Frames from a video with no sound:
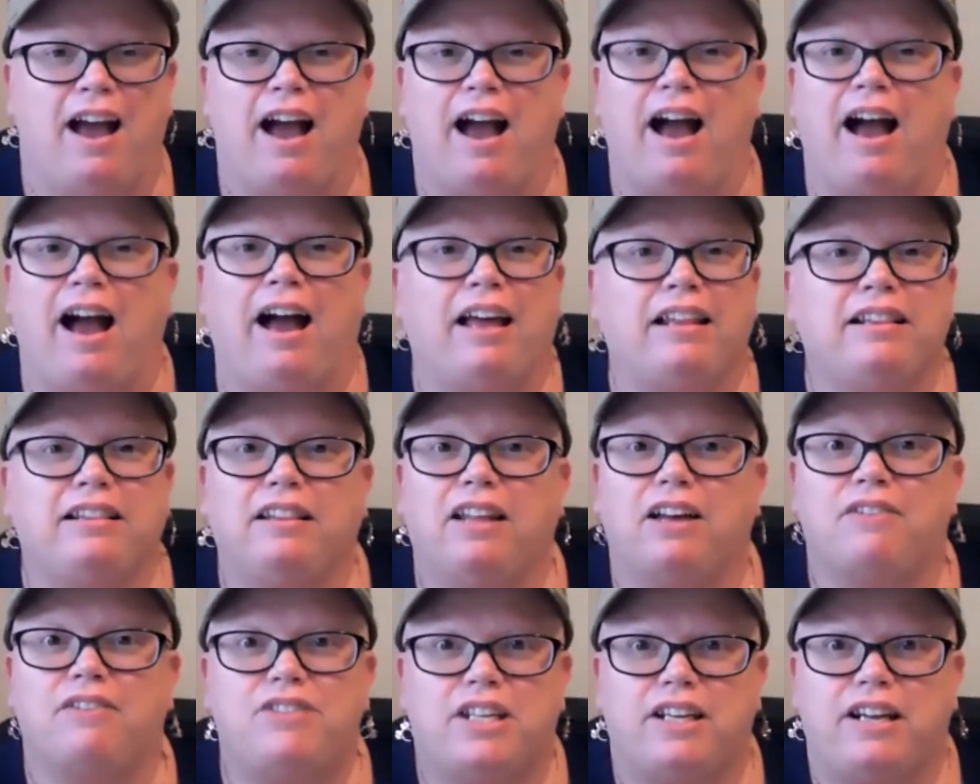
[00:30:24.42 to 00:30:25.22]
I
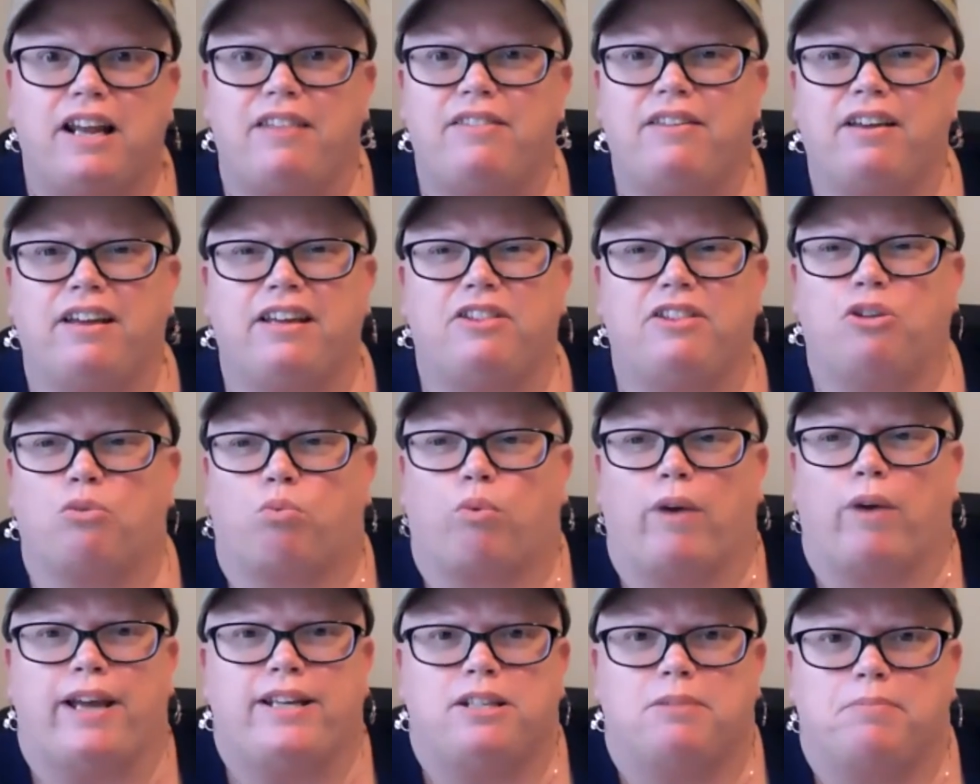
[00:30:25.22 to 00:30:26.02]
loved it, and like the
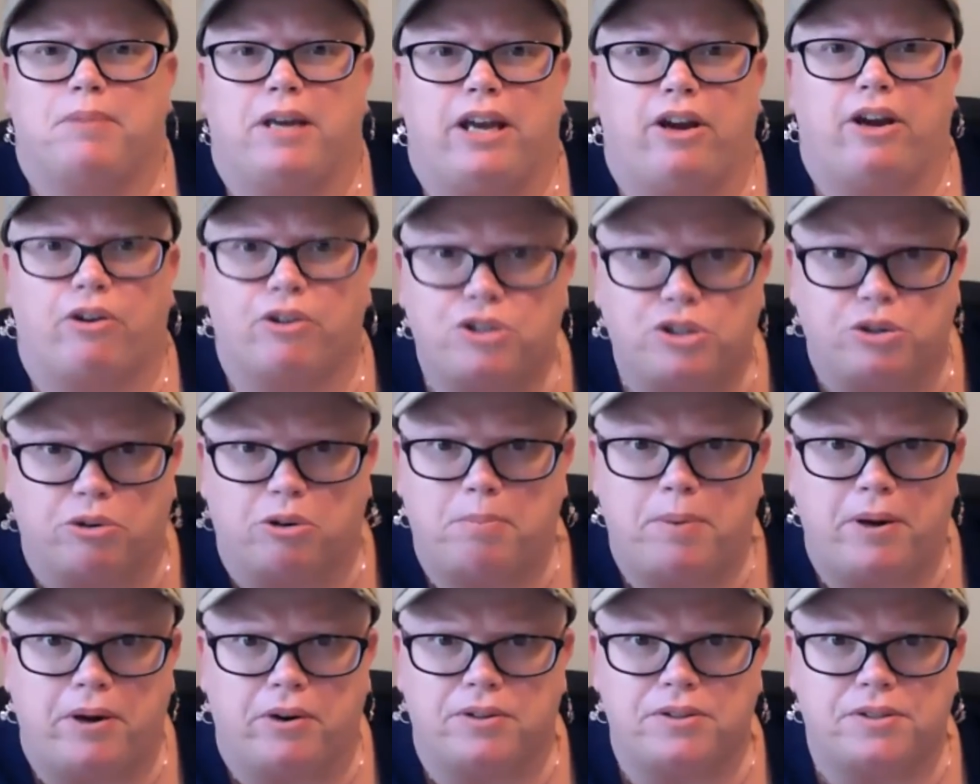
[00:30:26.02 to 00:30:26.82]
random character
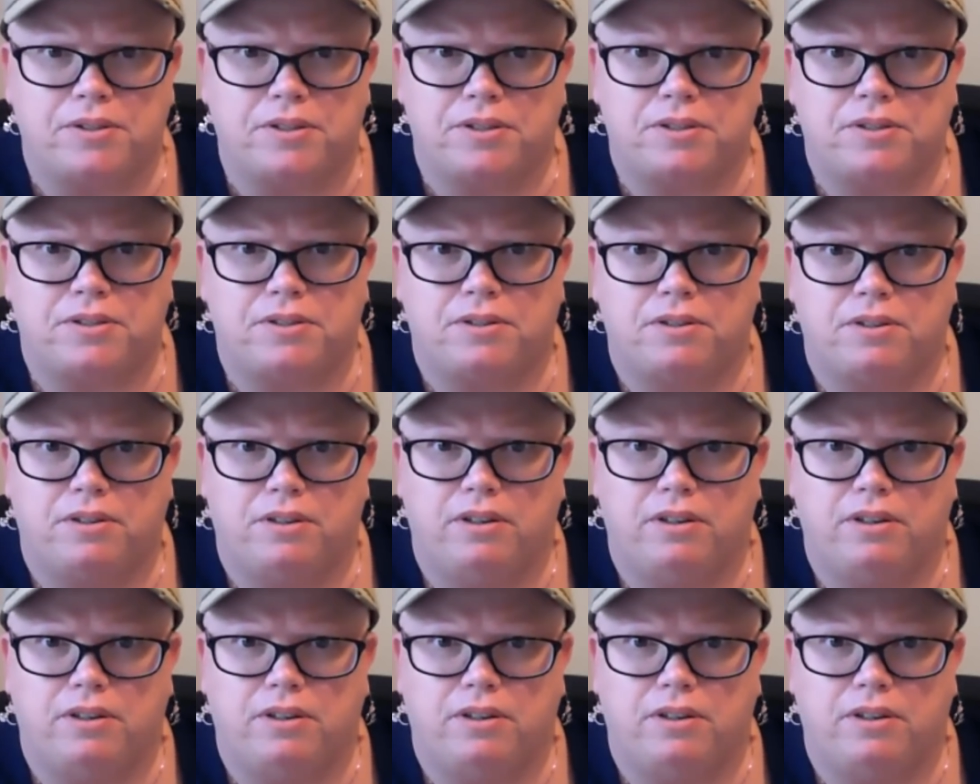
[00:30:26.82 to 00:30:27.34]
appearances.